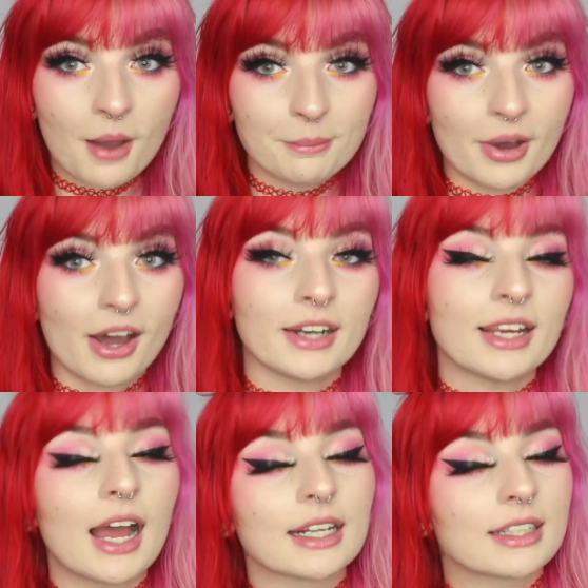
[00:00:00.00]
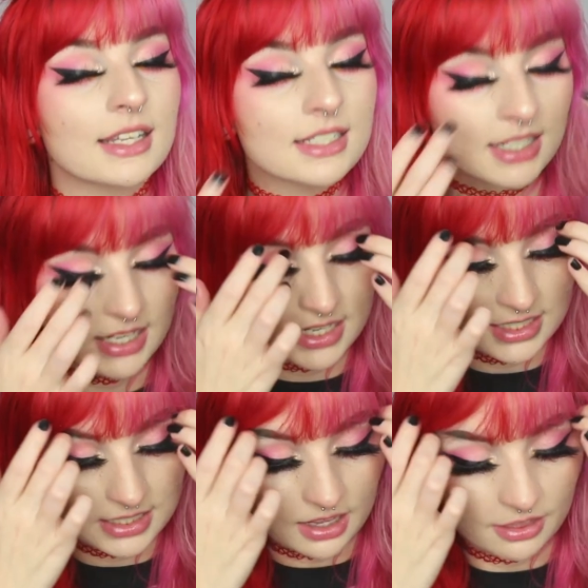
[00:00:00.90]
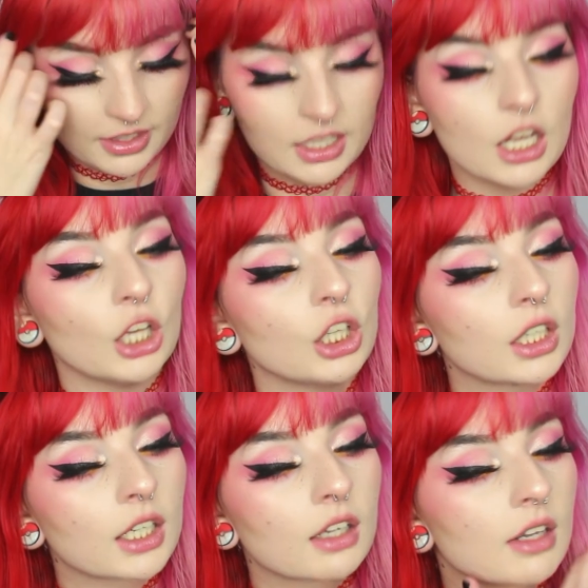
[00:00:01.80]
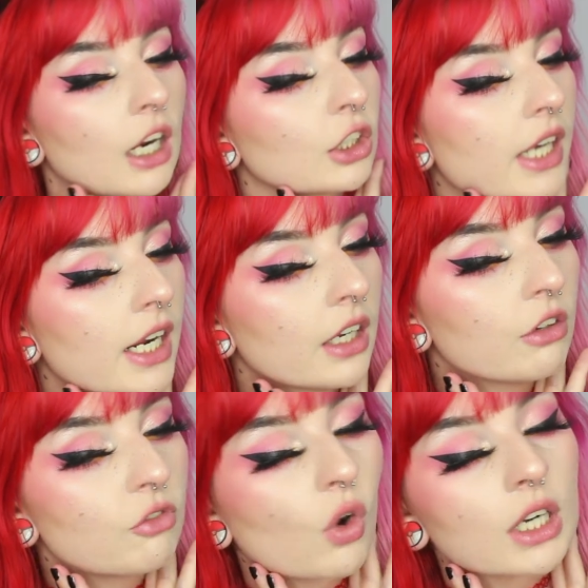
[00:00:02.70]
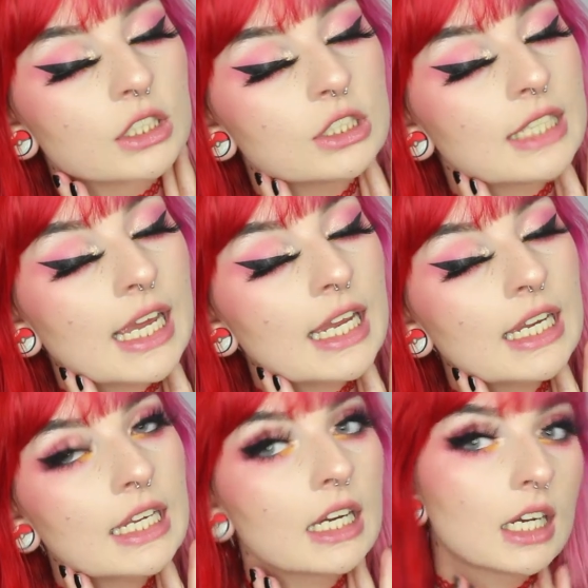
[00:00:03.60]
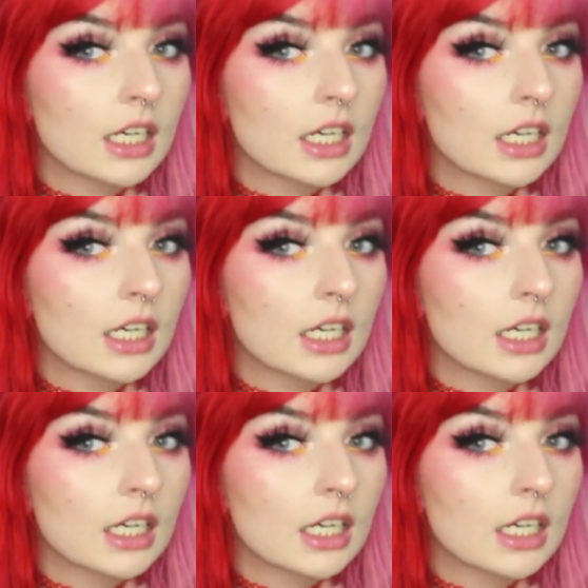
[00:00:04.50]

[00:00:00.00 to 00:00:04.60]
But yeah, this is the look that I created for today.